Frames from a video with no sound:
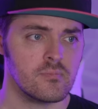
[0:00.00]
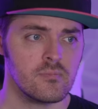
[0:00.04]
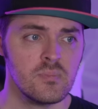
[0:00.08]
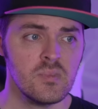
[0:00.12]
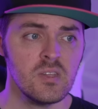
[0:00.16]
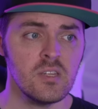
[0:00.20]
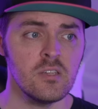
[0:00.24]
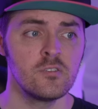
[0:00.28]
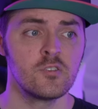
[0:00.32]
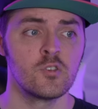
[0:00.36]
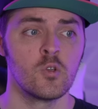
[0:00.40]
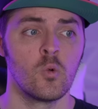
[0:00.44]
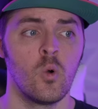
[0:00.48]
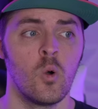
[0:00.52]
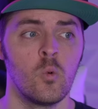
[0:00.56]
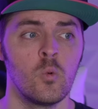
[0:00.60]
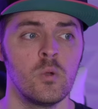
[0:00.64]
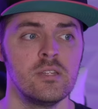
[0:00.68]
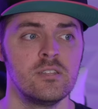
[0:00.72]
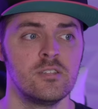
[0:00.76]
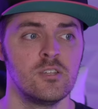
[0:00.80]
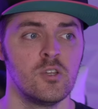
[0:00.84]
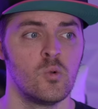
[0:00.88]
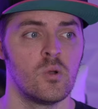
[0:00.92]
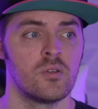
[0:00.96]
So what we
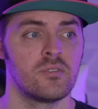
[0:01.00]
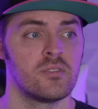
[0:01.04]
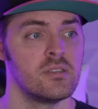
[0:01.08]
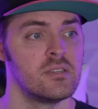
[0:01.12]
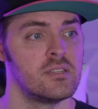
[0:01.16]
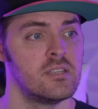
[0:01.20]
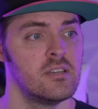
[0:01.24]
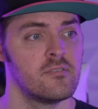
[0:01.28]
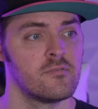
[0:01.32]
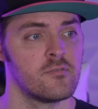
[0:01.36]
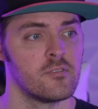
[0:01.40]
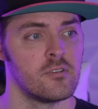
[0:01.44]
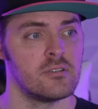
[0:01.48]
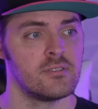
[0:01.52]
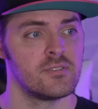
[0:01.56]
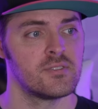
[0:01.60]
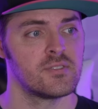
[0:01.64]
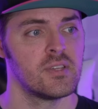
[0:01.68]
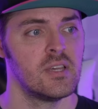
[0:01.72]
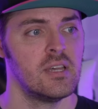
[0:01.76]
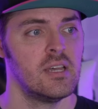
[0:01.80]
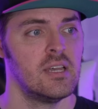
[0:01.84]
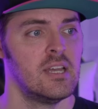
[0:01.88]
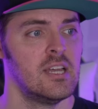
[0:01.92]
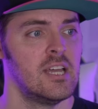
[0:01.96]
do with the difference
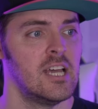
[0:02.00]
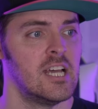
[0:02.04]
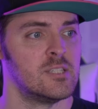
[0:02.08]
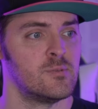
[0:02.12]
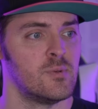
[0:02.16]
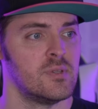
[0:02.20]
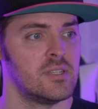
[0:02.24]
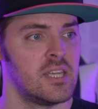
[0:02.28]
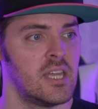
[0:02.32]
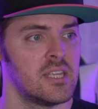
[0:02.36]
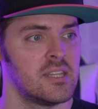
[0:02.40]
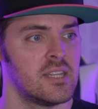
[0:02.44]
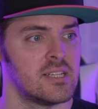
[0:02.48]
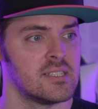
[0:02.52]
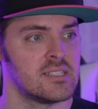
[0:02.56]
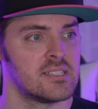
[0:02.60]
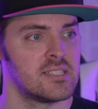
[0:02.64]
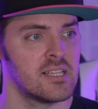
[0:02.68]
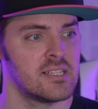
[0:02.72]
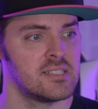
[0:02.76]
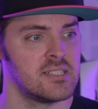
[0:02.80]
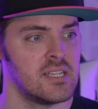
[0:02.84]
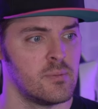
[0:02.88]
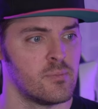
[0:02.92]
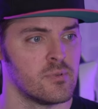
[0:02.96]
is we take that
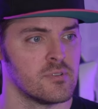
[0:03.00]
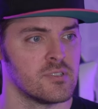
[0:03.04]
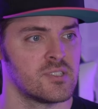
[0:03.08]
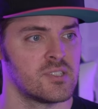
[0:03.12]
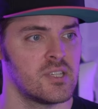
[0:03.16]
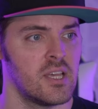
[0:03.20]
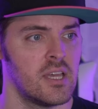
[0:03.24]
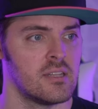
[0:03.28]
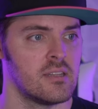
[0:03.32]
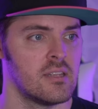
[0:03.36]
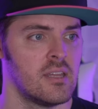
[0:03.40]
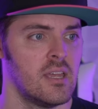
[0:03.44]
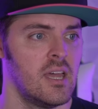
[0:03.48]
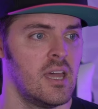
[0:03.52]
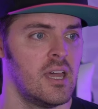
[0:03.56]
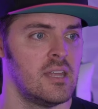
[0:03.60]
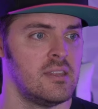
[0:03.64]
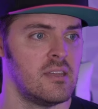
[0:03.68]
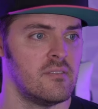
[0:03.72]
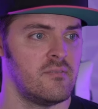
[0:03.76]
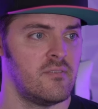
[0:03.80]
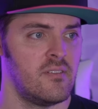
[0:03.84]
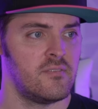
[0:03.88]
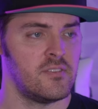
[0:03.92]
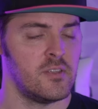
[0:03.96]
60% and that
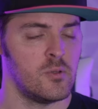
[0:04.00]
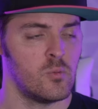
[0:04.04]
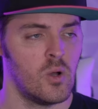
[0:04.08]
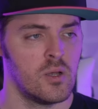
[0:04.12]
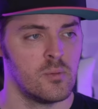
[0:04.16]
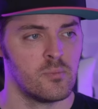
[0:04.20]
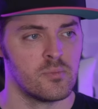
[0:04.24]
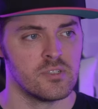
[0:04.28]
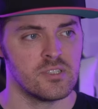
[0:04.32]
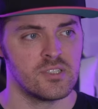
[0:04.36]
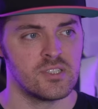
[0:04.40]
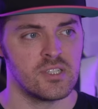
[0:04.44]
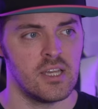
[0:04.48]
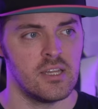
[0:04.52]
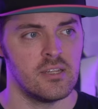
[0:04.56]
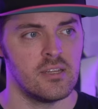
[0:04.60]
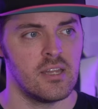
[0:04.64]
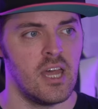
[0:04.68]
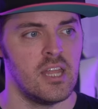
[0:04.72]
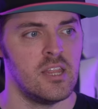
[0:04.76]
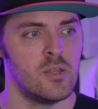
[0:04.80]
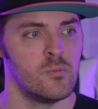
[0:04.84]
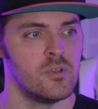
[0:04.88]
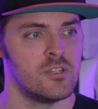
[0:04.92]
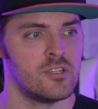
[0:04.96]
51%, and then
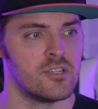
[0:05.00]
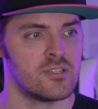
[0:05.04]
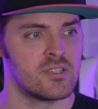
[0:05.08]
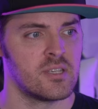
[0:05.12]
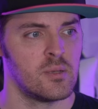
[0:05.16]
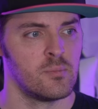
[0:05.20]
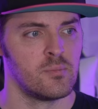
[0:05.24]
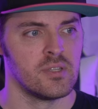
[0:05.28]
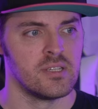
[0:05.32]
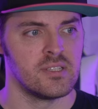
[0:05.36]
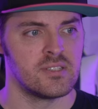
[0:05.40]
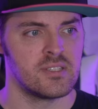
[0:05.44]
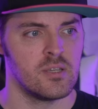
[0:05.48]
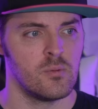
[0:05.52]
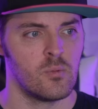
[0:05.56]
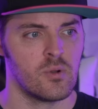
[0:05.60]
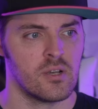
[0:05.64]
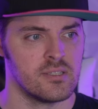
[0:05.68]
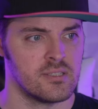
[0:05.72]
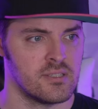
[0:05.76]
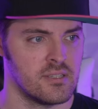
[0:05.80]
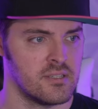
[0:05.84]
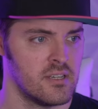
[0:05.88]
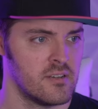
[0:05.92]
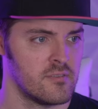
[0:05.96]
we just simply see what is the
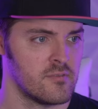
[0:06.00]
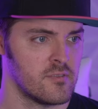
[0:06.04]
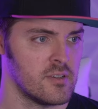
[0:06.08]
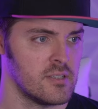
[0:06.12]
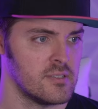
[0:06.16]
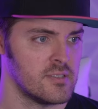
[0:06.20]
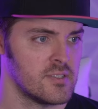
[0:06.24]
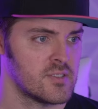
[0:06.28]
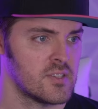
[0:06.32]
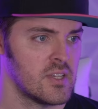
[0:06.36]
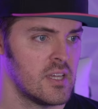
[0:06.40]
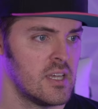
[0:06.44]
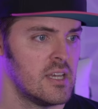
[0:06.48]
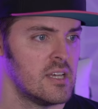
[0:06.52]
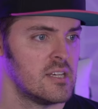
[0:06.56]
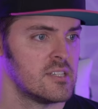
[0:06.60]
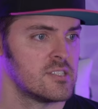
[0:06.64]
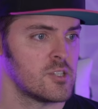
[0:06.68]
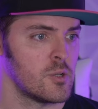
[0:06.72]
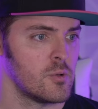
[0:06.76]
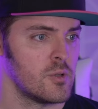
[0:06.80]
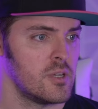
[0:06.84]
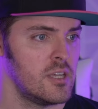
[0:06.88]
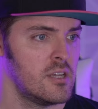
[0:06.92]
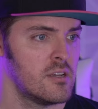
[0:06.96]
difference. So
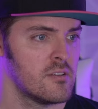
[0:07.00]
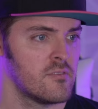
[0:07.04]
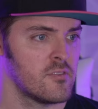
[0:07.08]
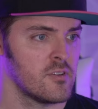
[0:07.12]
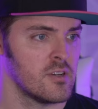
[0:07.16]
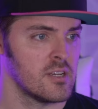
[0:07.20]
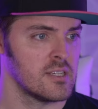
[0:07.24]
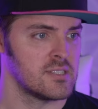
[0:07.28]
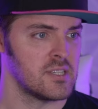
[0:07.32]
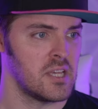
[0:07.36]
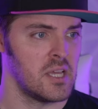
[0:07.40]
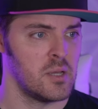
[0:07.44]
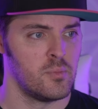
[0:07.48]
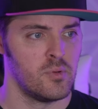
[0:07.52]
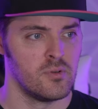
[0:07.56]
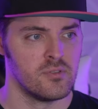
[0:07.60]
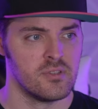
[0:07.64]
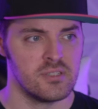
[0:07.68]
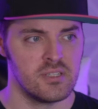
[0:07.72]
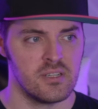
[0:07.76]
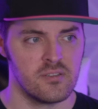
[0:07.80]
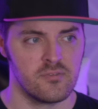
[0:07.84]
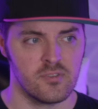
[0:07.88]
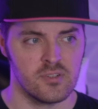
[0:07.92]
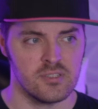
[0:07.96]
here, for example, the
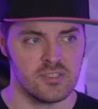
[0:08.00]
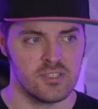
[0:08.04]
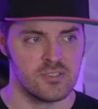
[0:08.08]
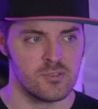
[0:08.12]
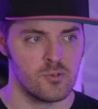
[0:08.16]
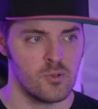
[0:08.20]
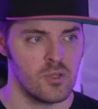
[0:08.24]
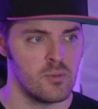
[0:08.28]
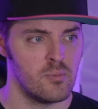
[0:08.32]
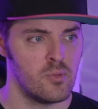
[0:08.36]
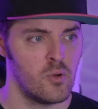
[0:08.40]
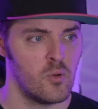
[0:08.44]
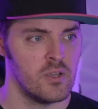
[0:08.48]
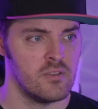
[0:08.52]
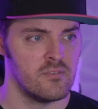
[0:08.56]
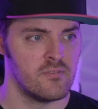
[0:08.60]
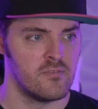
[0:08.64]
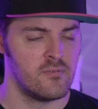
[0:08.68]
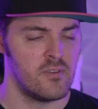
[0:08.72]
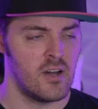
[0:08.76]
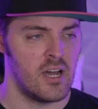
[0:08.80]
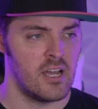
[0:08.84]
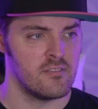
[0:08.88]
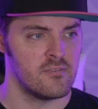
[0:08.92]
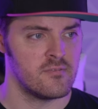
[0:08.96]
difference is only
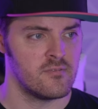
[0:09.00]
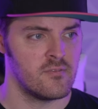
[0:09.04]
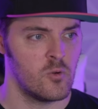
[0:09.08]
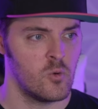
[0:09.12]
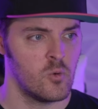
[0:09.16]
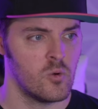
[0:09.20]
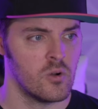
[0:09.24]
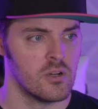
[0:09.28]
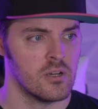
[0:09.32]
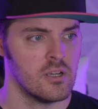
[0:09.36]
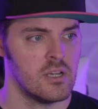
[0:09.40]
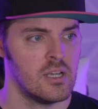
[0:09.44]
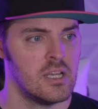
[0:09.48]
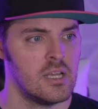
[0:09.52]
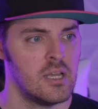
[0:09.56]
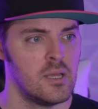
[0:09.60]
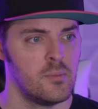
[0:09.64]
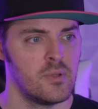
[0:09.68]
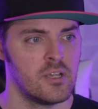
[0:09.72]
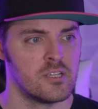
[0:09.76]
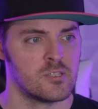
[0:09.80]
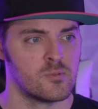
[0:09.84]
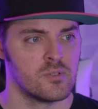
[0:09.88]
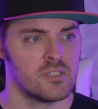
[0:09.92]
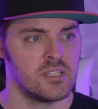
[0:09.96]
0.54 because
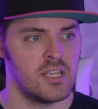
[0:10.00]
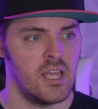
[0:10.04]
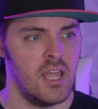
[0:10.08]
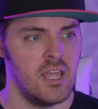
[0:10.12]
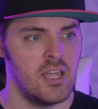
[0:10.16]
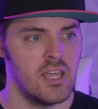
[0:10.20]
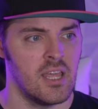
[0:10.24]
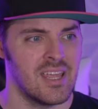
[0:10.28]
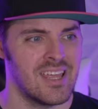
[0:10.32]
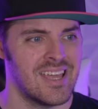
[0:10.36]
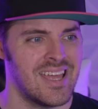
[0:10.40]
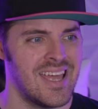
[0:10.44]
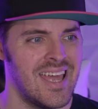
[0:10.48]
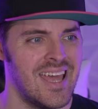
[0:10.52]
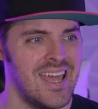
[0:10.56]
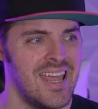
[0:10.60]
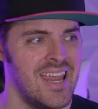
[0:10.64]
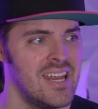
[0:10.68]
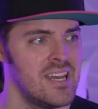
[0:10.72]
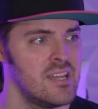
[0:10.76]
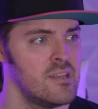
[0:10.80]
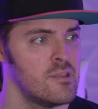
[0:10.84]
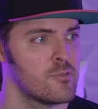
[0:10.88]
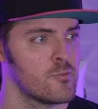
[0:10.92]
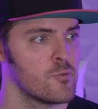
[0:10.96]
we're taking
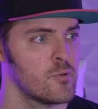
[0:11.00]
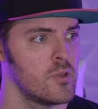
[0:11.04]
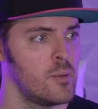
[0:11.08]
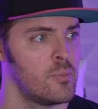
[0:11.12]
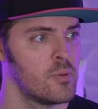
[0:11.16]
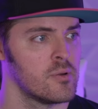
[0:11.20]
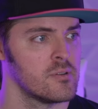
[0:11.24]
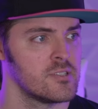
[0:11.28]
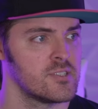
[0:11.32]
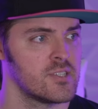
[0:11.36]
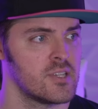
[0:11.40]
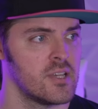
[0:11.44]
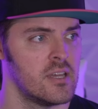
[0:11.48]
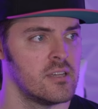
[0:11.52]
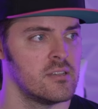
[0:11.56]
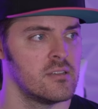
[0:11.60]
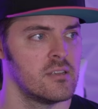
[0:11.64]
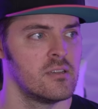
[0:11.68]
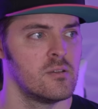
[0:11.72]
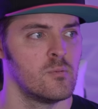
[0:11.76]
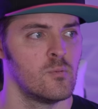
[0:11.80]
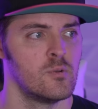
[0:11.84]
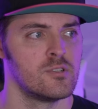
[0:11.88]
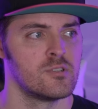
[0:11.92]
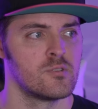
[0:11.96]
83%,
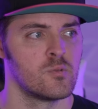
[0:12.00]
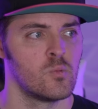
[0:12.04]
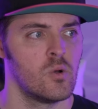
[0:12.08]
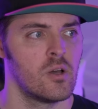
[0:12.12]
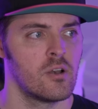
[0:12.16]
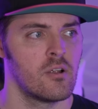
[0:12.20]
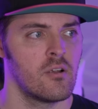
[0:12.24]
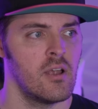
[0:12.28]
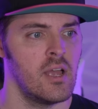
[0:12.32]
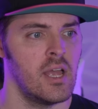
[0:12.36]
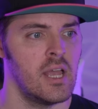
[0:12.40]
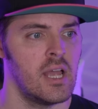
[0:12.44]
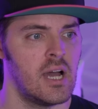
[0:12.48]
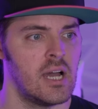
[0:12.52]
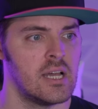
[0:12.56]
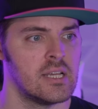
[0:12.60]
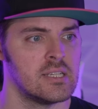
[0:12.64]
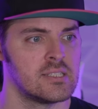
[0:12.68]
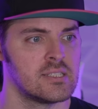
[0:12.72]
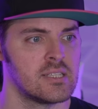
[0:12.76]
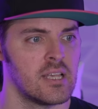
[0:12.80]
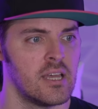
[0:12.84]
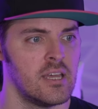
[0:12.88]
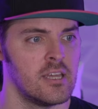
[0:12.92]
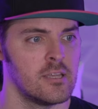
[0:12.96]
which is what our AI is
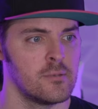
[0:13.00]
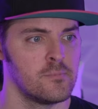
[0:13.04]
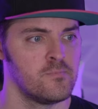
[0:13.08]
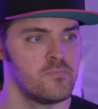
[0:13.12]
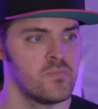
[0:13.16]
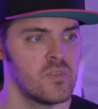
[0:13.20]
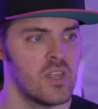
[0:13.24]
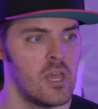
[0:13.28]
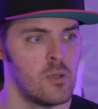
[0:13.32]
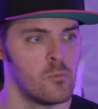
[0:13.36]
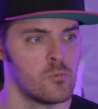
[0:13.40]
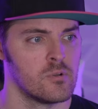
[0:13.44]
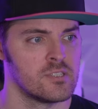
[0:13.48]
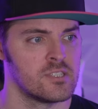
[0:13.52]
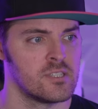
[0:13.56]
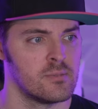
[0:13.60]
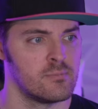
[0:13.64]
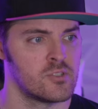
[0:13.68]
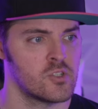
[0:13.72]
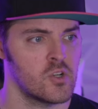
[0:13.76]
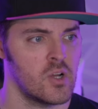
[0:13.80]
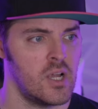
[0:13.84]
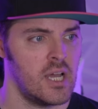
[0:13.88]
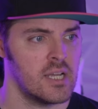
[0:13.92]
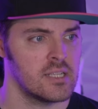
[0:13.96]
saying, and we're
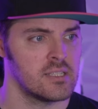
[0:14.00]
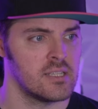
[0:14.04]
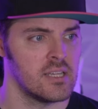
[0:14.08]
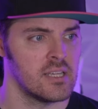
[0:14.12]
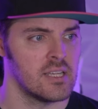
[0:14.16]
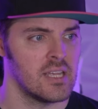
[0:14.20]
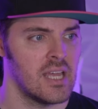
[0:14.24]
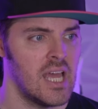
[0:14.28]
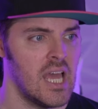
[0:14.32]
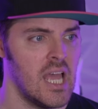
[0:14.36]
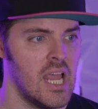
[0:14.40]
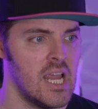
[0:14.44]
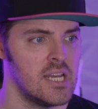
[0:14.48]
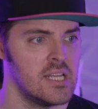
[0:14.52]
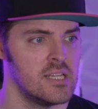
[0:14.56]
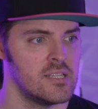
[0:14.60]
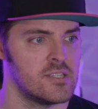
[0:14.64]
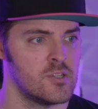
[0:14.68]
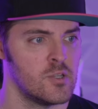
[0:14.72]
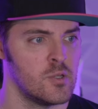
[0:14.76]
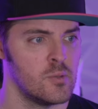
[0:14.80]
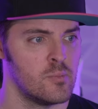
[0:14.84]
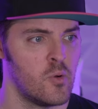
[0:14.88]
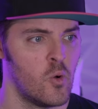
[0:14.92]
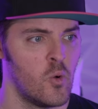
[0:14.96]
subtracting
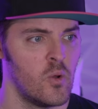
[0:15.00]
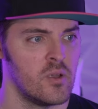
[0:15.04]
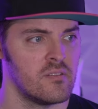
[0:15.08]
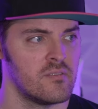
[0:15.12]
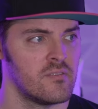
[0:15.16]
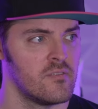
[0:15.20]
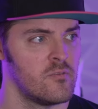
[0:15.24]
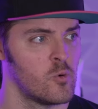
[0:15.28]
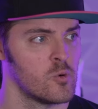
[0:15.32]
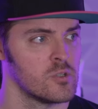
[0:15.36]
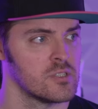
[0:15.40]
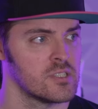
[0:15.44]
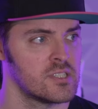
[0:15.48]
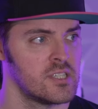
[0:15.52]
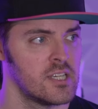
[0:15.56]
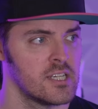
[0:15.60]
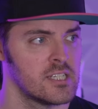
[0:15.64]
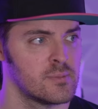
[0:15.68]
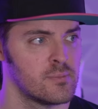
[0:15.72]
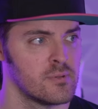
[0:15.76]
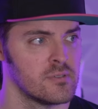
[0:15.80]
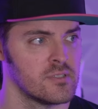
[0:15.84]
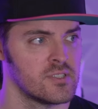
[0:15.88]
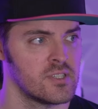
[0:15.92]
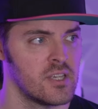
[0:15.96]

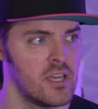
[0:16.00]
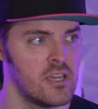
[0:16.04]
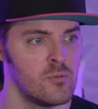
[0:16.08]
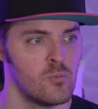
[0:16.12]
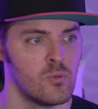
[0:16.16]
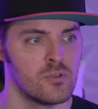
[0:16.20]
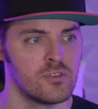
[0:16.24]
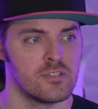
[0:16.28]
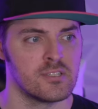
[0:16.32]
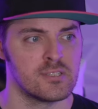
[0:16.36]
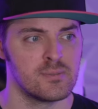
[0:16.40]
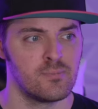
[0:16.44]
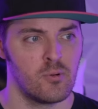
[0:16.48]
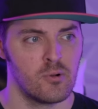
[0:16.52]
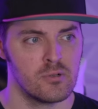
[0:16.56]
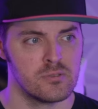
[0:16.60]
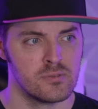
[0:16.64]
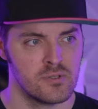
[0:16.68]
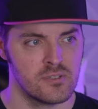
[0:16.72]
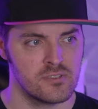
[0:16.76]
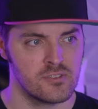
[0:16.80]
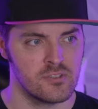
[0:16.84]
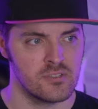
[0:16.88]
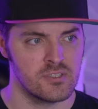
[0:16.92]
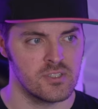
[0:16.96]
82.46%, what the sportsbooks
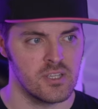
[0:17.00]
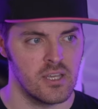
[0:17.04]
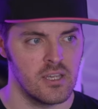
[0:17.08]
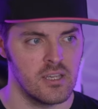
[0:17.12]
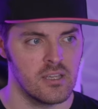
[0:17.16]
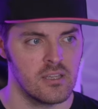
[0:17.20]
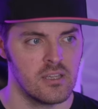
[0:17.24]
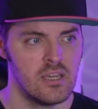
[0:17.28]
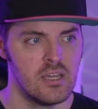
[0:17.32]
are saying.